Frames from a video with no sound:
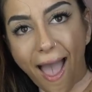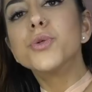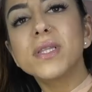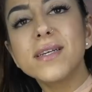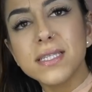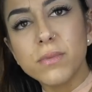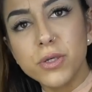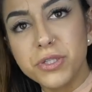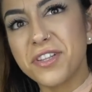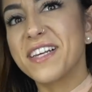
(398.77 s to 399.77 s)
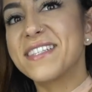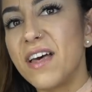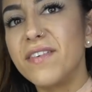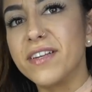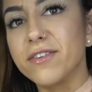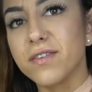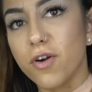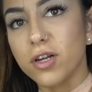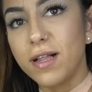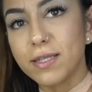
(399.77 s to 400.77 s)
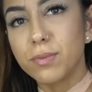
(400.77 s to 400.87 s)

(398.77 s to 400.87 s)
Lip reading: You would think someone who took like 7 years of art class